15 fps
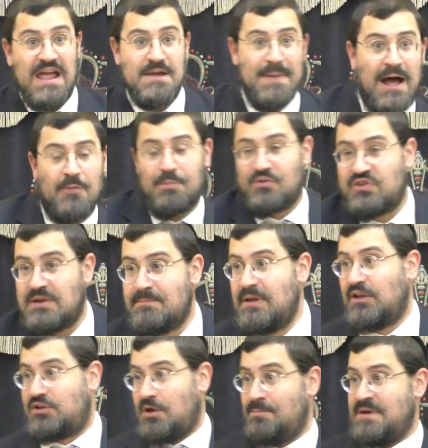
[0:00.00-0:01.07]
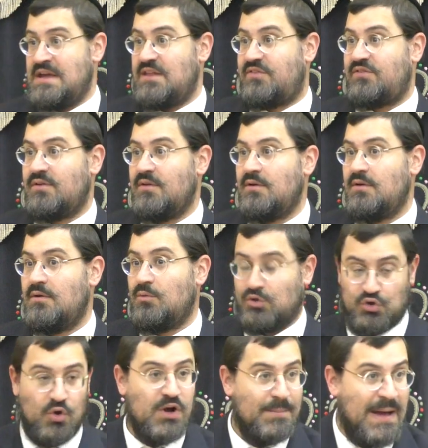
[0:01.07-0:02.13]
your mouth between milk and meat. We'll
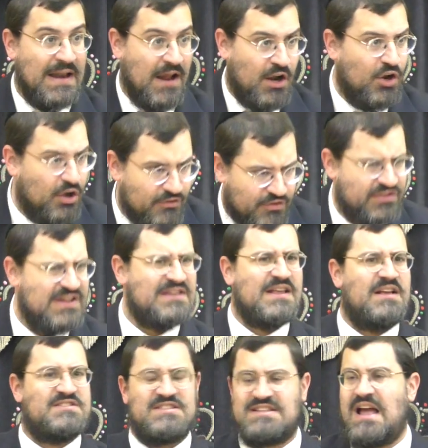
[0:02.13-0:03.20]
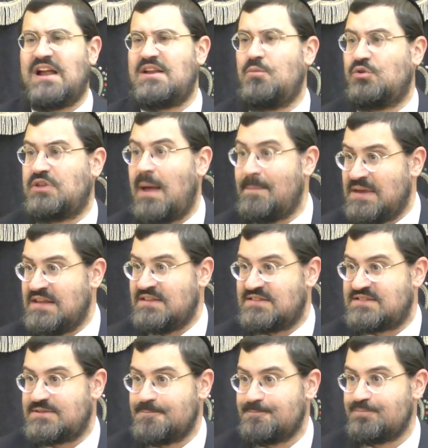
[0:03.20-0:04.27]
talk about it, a lot of the details, exactly what that
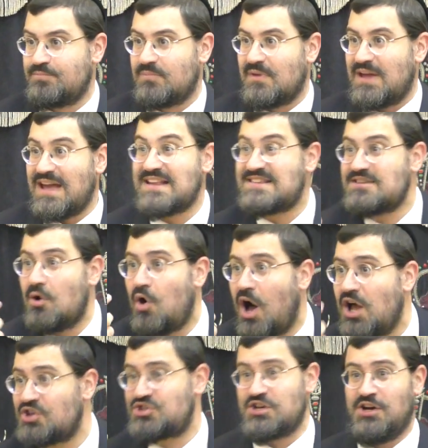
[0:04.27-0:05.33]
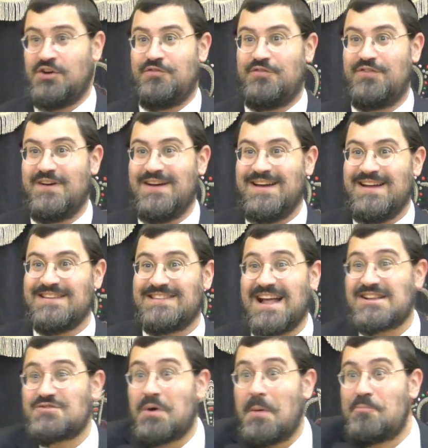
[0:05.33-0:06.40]
means. It's so chashuv.
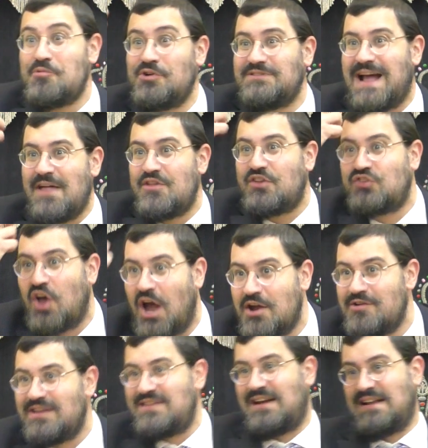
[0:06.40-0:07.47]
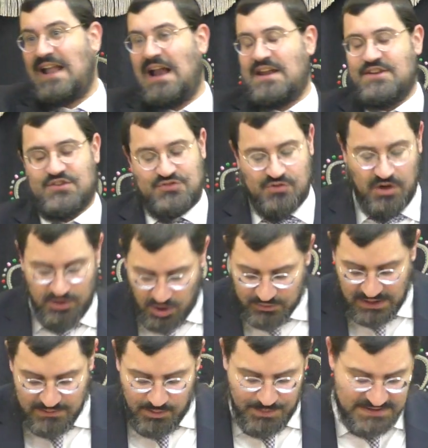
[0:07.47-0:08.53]
That's what brought down the Torah to Klal Yisrael.
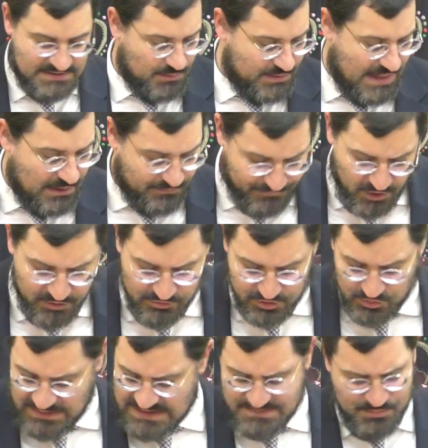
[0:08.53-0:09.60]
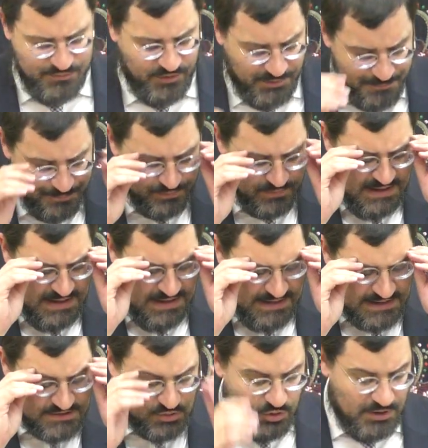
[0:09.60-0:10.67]
Okay, Rabbi, so without further ado, let's move on.
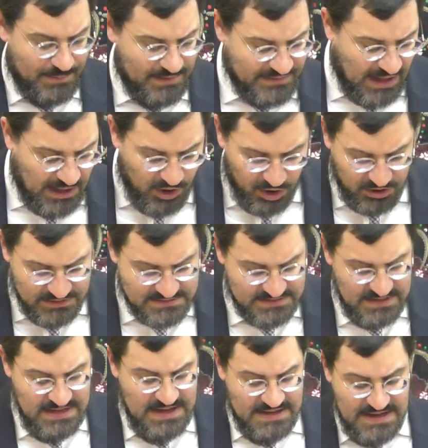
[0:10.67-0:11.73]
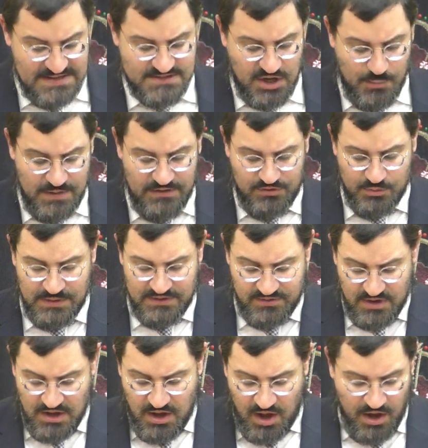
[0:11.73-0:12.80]
Let's talk about the halachas. Let's go into
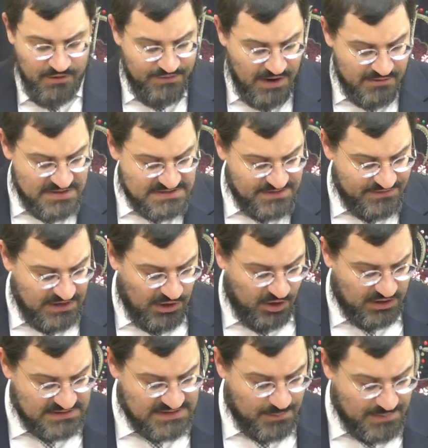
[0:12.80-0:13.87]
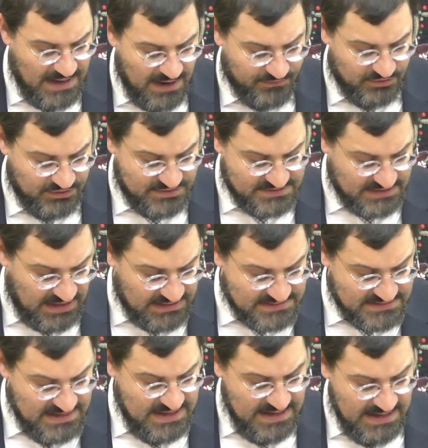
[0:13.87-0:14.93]
it, various different halachas that we have to
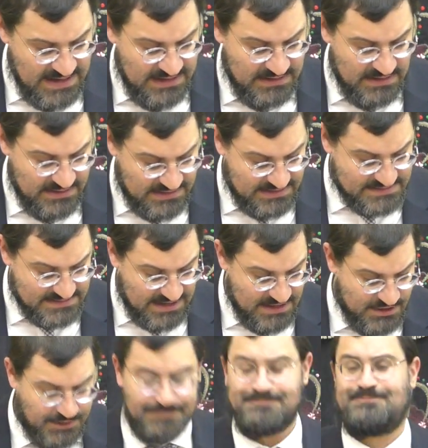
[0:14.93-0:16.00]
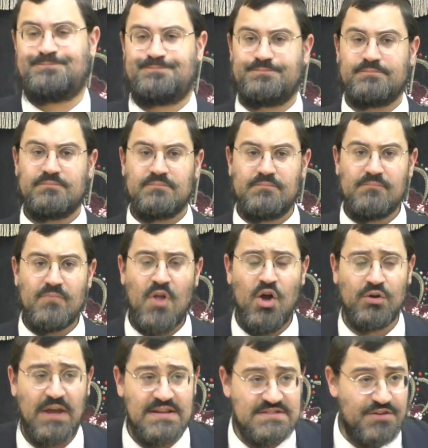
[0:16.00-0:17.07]
discuss in this inyan.
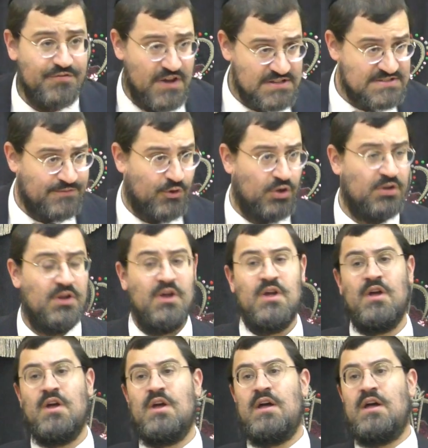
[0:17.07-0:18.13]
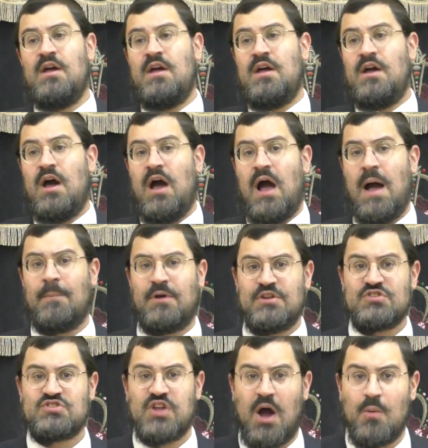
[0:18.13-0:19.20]
Okay, so first of all, I'm going
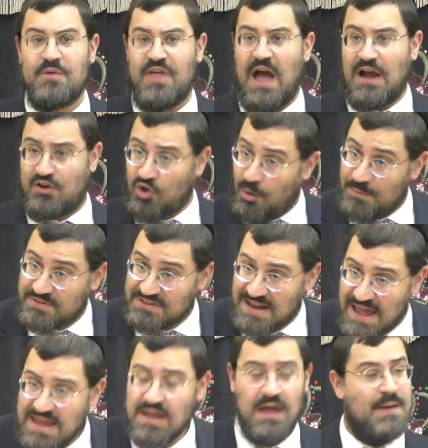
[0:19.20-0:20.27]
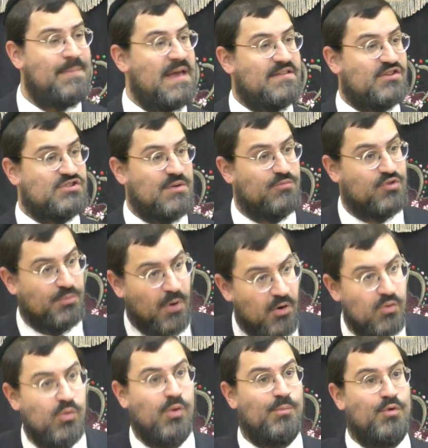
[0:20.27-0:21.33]
to start with the Hakdoma today, and Be'ez Hashem,
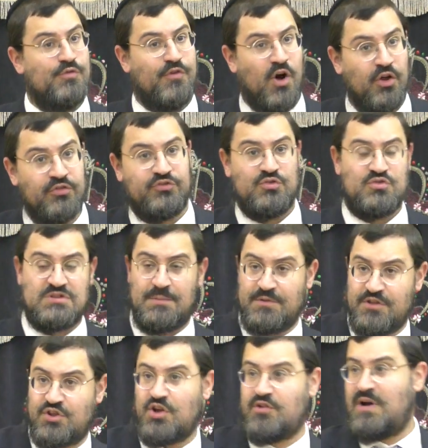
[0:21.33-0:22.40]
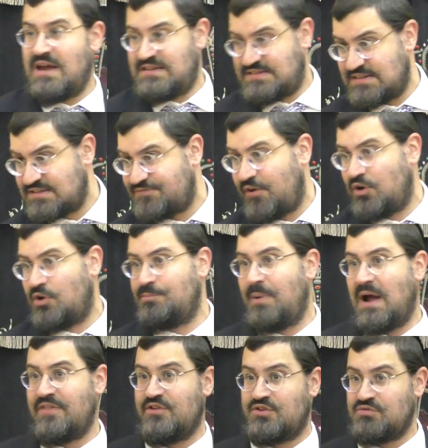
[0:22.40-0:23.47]
tomorrow we'll move on to some of the Daraisas, followed
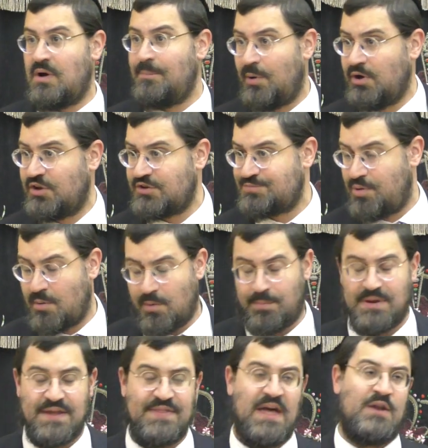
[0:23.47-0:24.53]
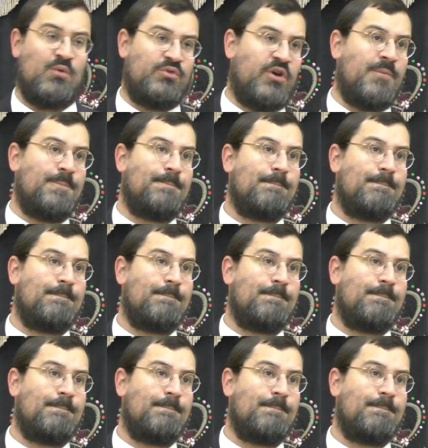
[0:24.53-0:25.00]
by the Durabonos, probably in that order.